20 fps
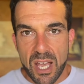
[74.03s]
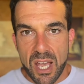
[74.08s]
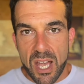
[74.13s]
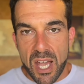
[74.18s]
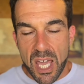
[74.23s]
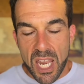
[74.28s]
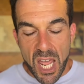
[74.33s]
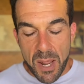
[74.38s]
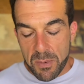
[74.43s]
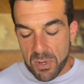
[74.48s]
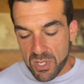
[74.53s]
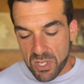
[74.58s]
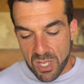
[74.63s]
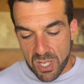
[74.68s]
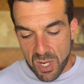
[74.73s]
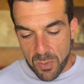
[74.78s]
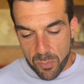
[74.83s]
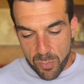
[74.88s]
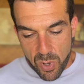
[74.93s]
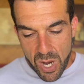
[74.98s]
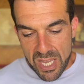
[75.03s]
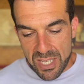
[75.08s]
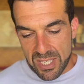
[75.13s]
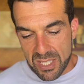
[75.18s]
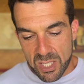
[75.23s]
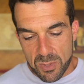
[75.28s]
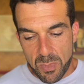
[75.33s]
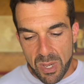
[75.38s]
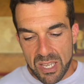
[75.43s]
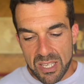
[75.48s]
and I'm just going to
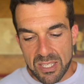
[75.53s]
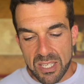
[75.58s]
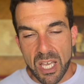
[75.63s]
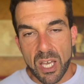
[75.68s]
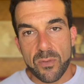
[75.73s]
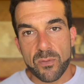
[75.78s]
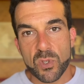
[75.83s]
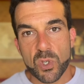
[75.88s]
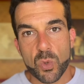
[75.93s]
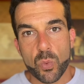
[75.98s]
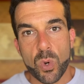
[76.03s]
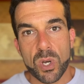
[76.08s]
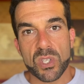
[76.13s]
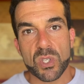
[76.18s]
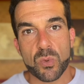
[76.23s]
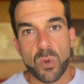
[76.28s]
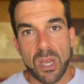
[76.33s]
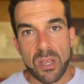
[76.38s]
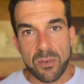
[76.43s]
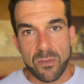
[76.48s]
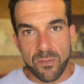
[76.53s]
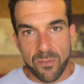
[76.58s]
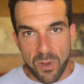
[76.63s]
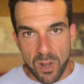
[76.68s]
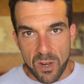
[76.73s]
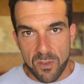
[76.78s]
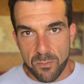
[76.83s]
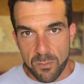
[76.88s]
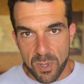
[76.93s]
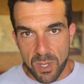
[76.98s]
presence myself to what's right in front
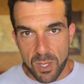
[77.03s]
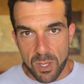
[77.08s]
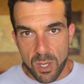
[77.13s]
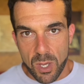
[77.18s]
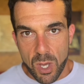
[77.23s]
of me.